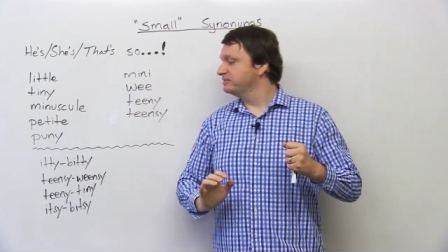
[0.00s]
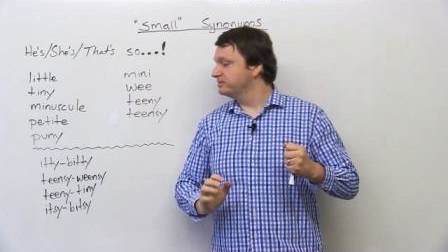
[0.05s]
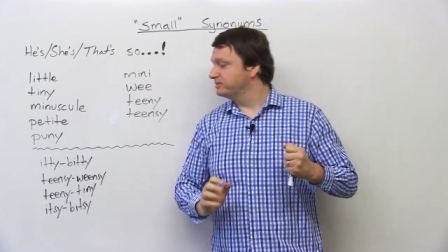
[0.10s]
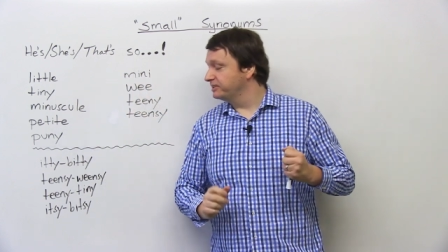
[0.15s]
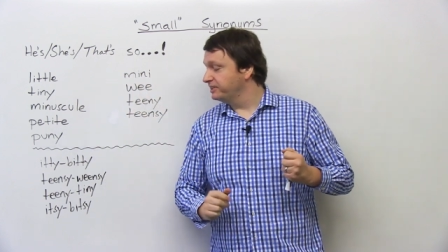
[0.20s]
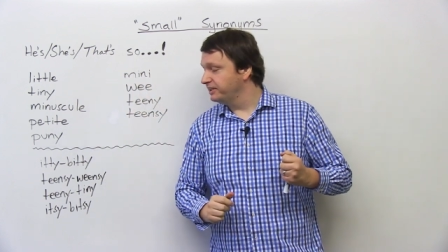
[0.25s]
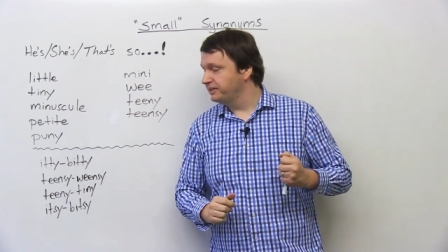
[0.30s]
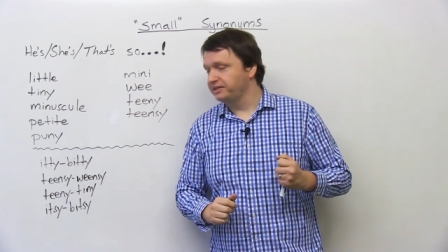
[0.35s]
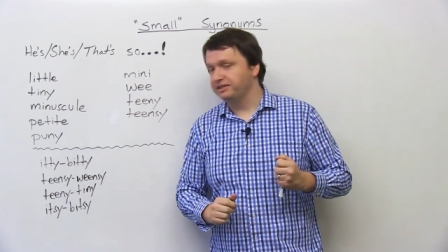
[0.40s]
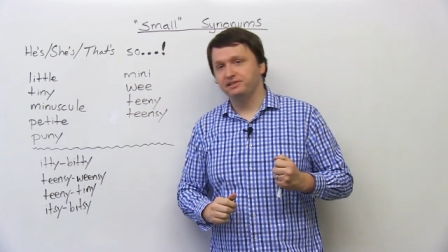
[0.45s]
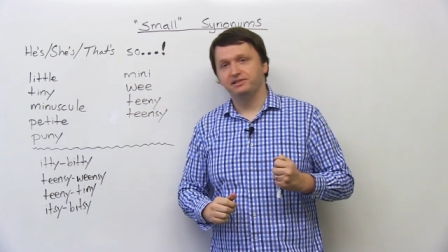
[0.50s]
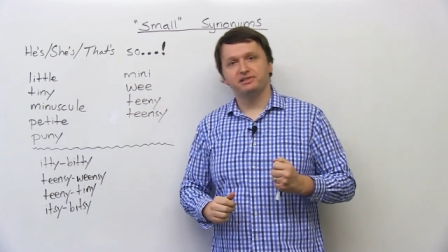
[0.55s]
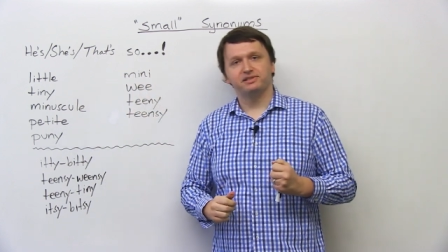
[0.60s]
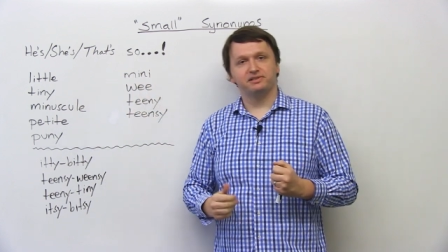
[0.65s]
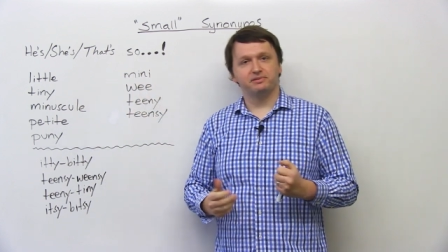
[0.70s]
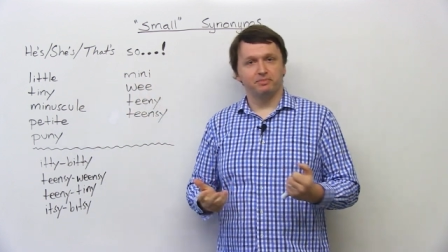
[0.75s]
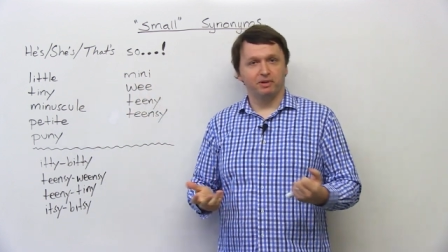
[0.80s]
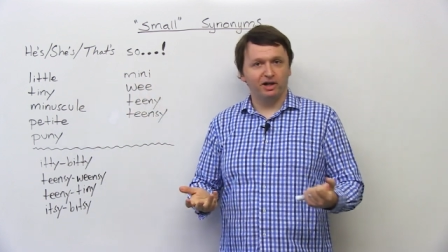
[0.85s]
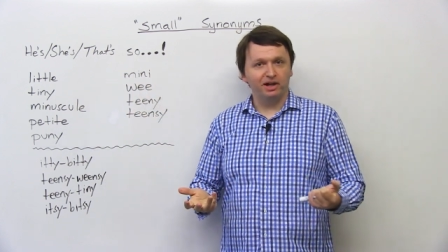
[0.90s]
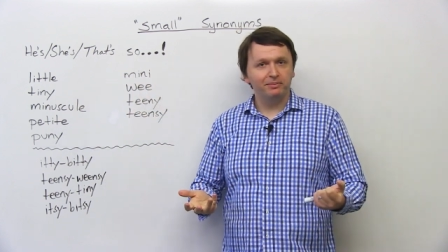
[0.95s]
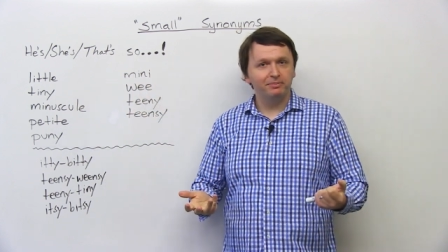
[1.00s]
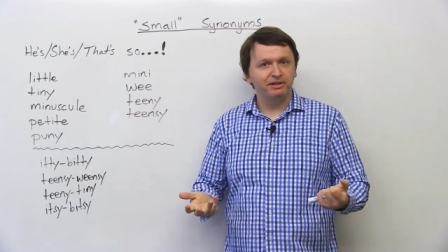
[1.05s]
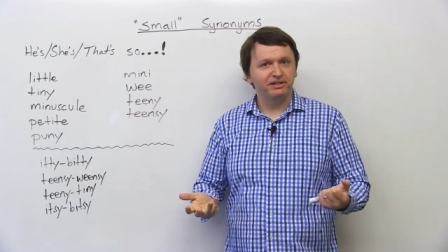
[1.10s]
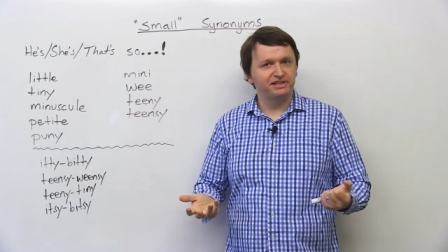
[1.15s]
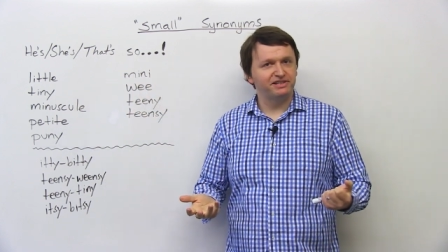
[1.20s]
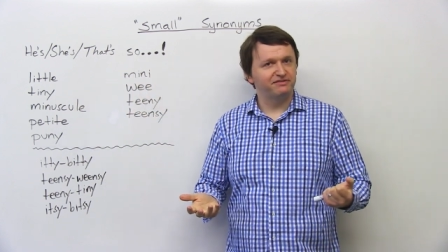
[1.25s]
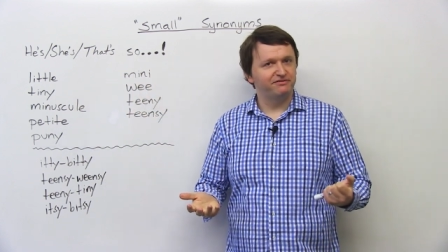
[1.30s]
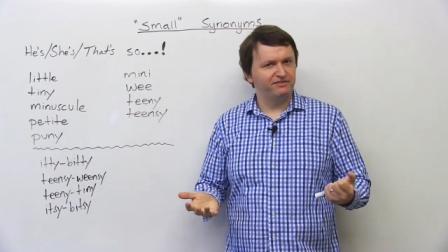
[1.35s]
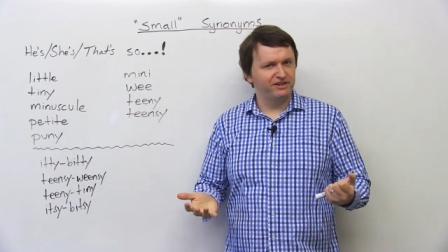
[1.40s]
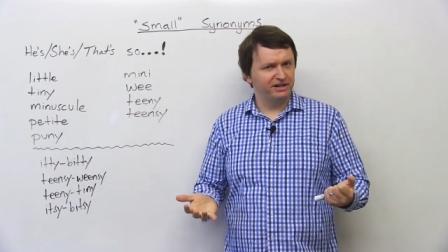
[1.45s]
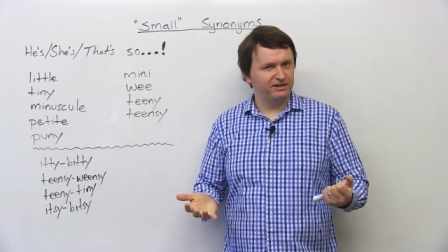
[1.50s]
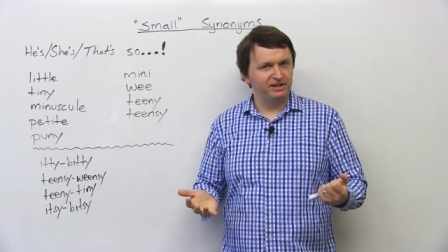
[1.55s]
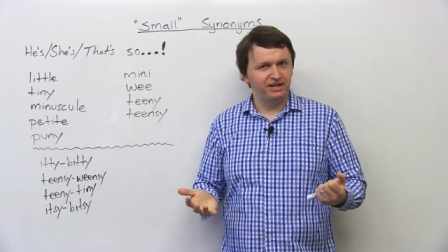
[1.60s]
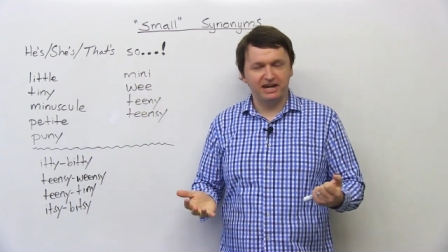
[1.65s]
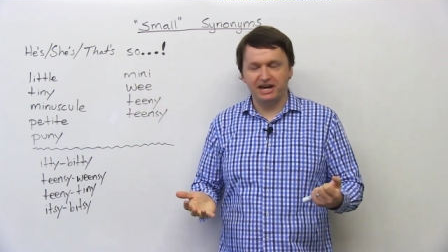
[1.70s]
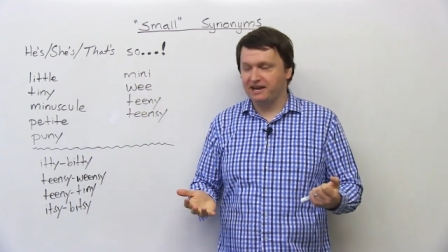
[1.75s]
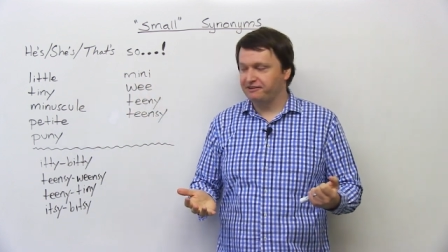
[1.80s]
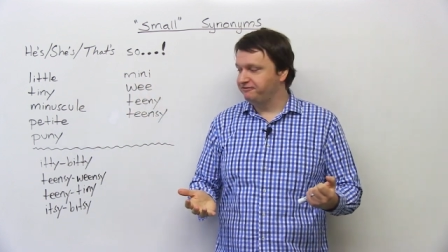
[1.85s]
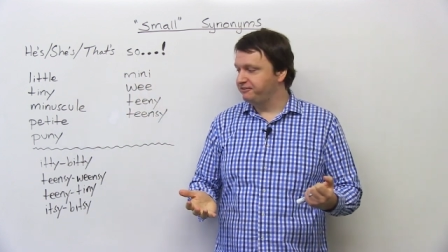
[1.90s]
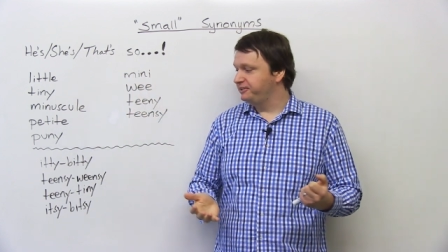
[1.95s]
Ah, he's small, but he's very
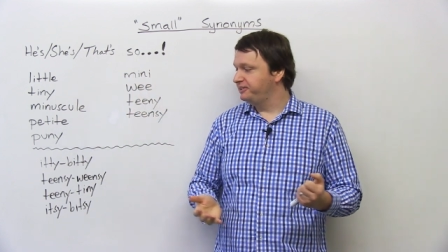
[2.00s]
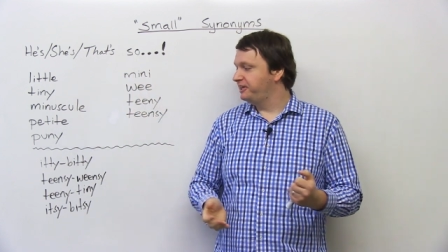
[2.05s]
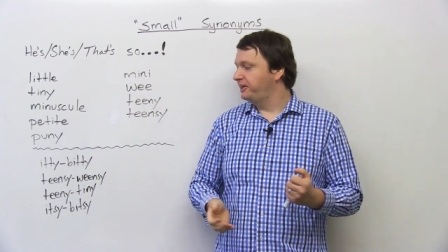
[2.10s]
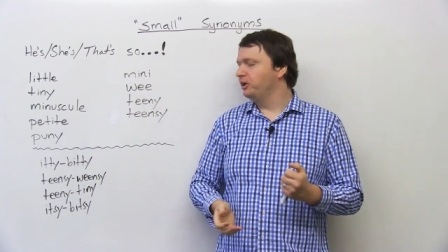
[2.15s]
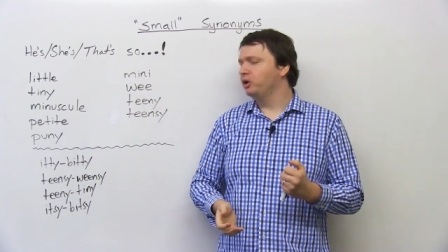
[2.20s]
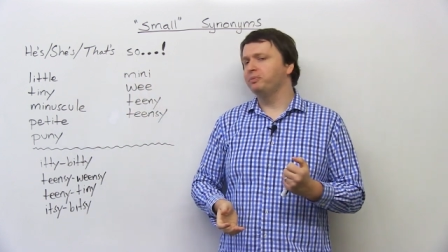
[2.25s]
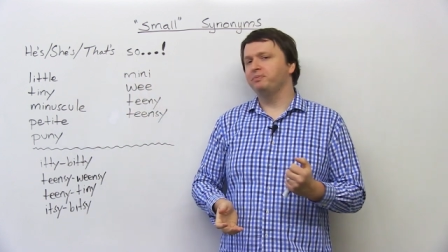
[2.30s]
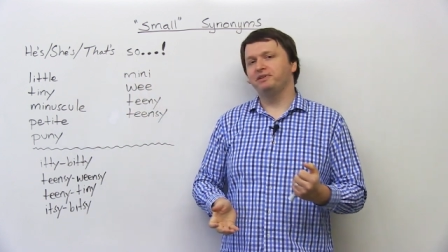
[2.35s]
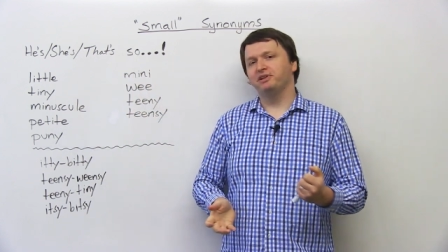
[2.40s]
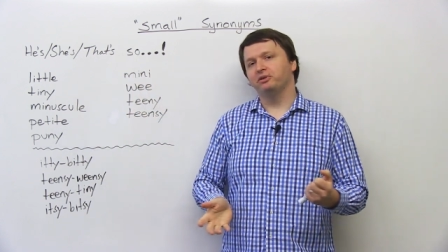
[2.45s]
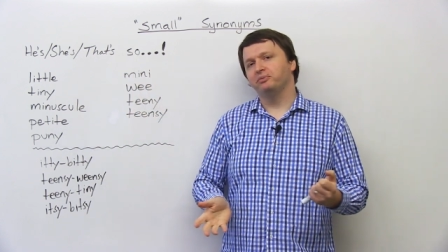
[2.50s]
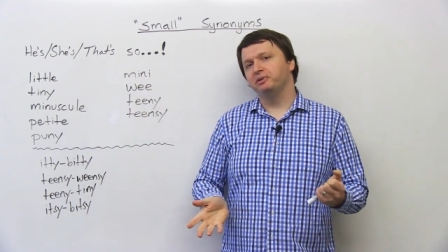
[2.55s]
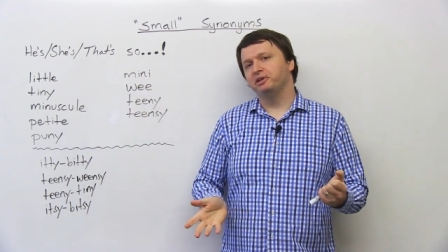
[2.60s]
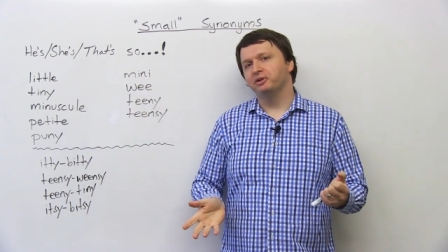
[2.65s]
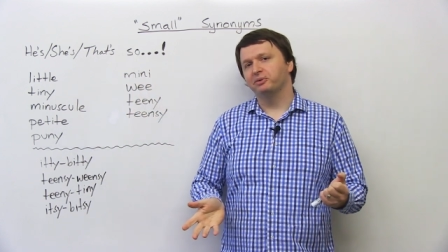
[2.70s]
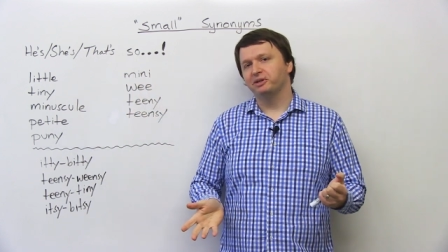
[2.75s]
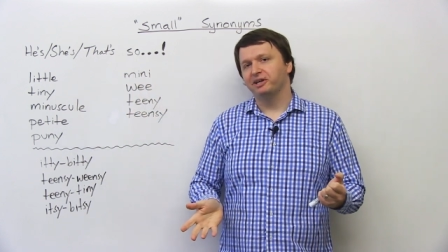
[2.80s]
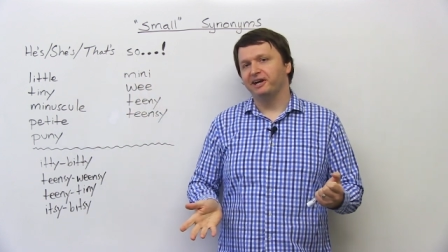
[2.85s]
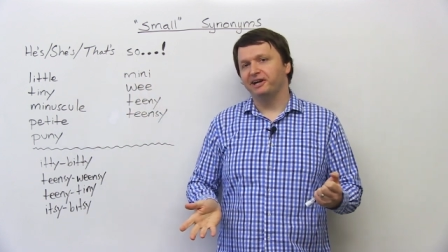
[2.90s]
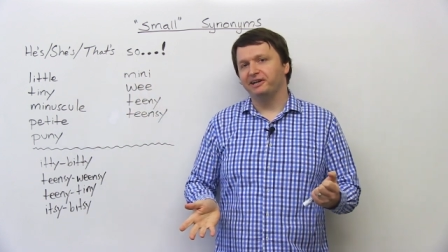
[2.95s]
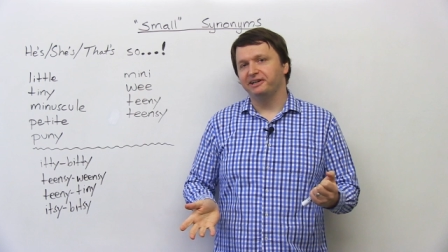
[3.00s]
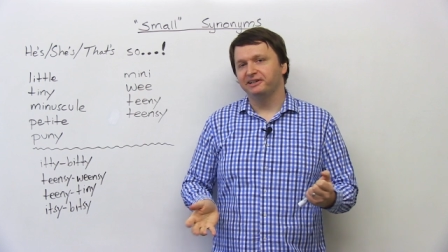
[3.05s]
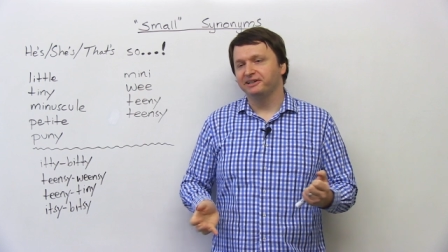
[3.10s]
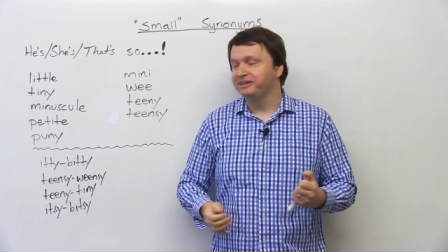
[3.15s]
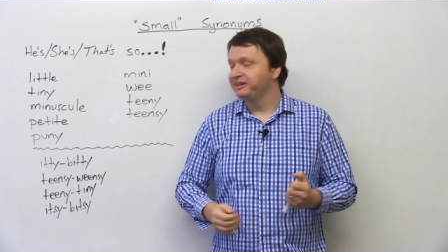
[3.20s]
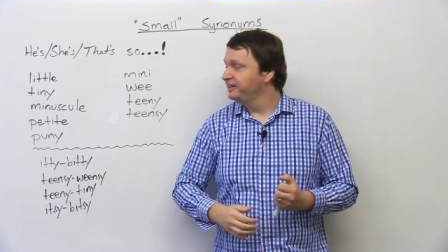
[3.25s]
heavy. I hope he'll be okay.